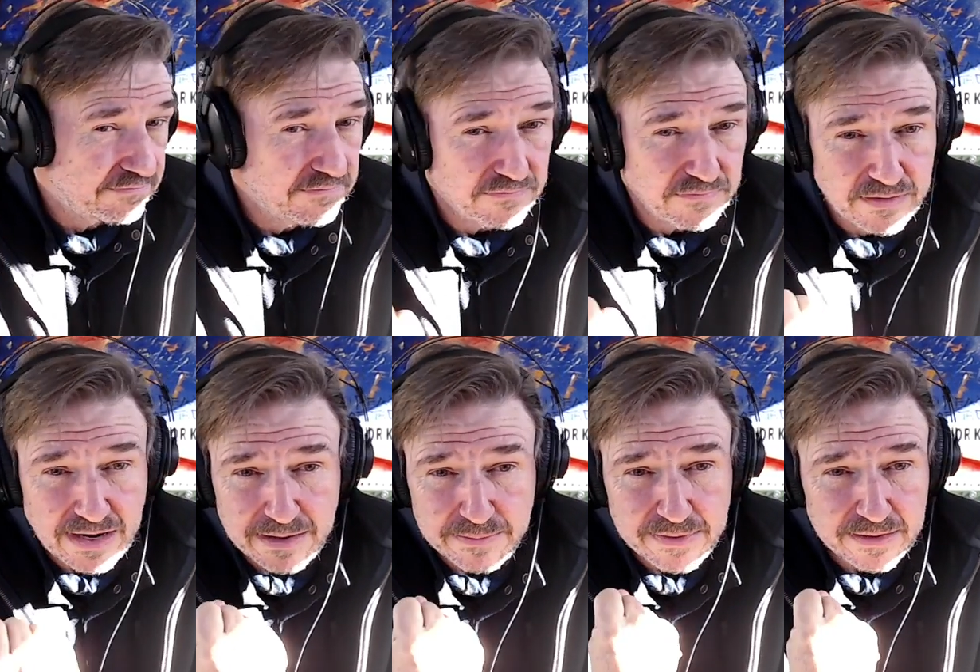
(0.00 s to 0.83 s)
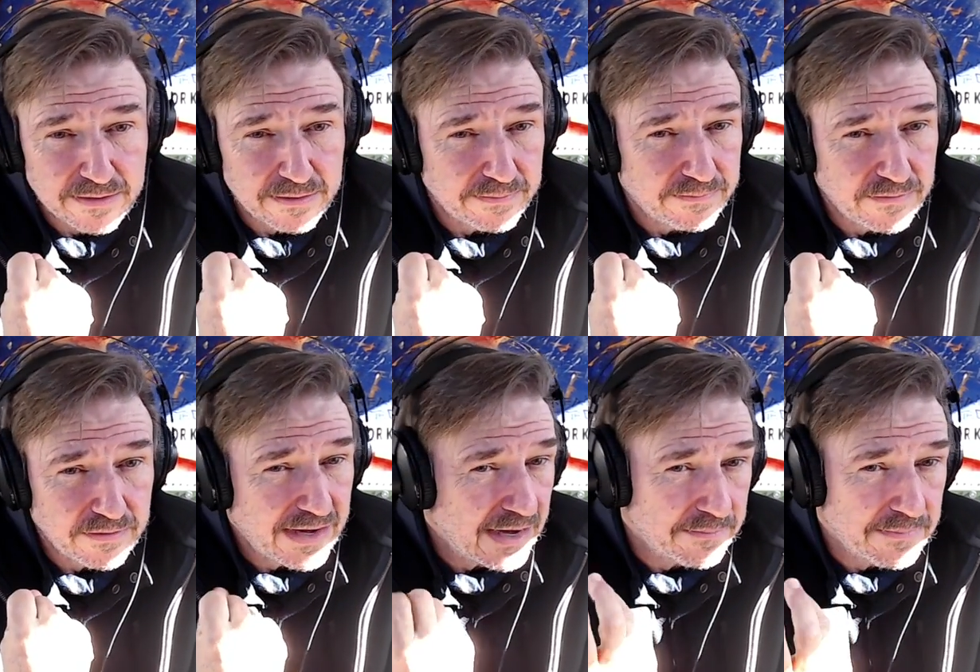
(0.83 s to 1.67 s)
you can't make
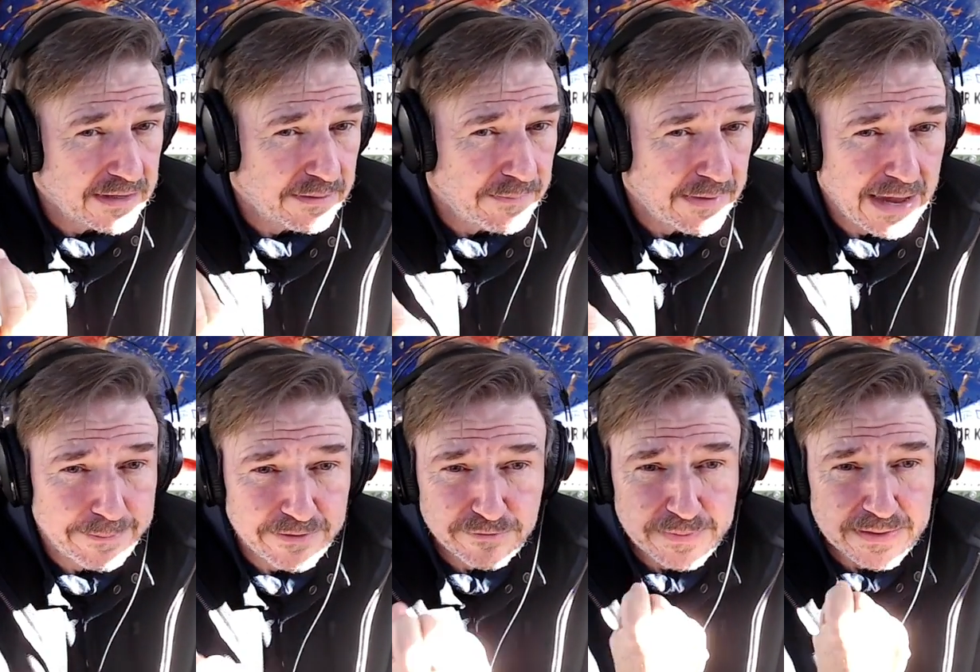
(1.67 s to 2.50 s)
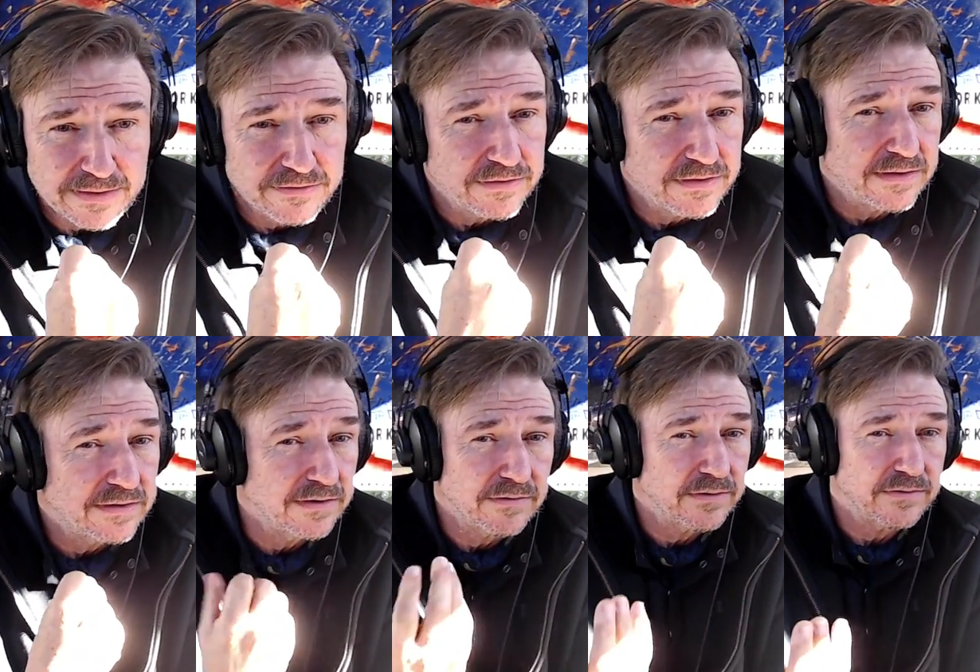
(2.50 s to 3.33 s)
the map as big as the
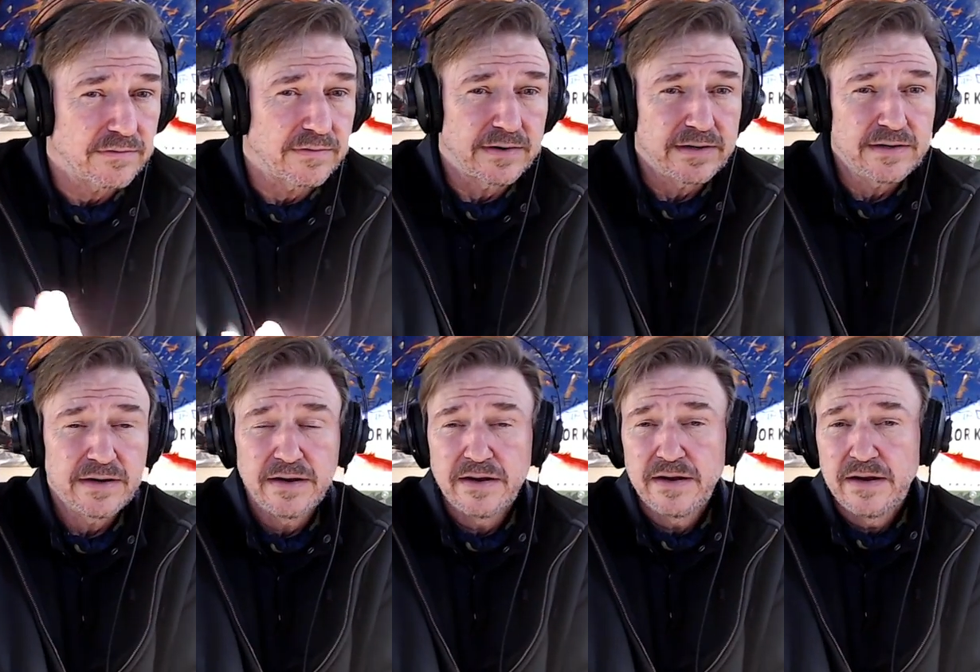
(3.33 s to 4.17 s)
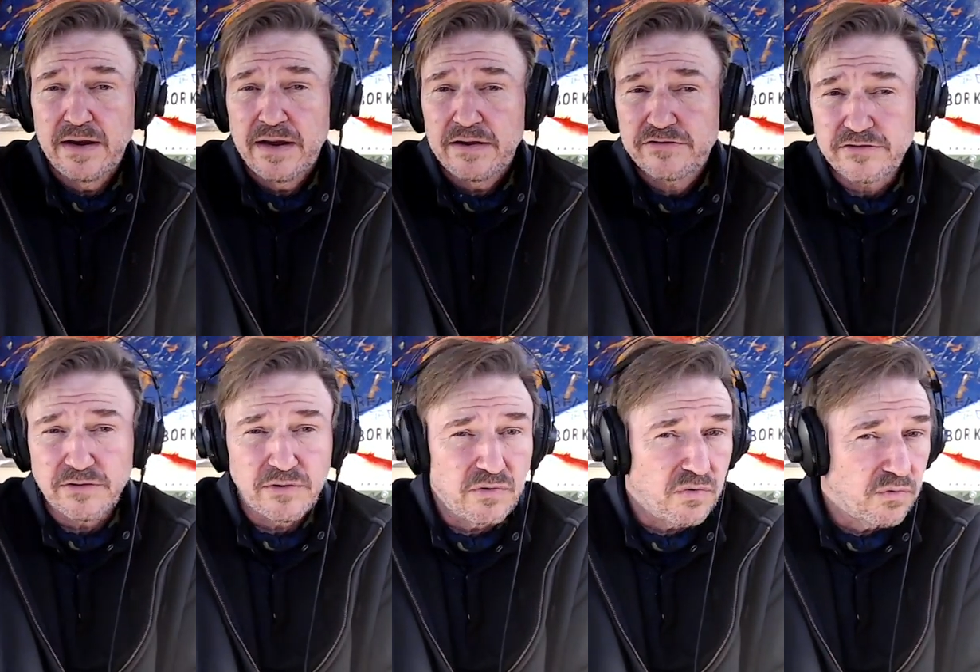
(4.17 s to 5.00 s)
territory.
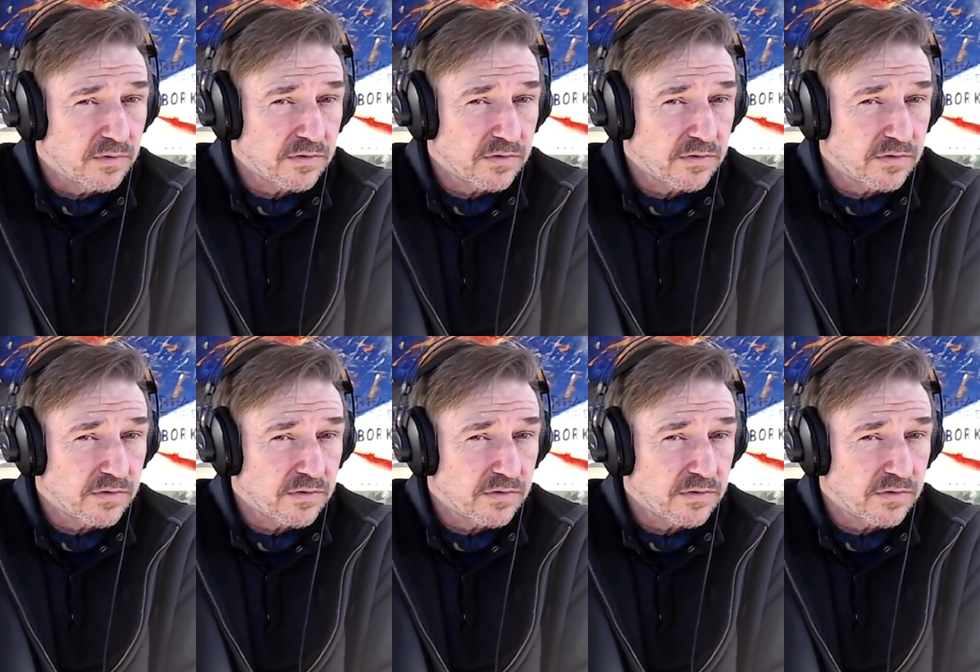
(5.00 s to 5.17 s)
So we're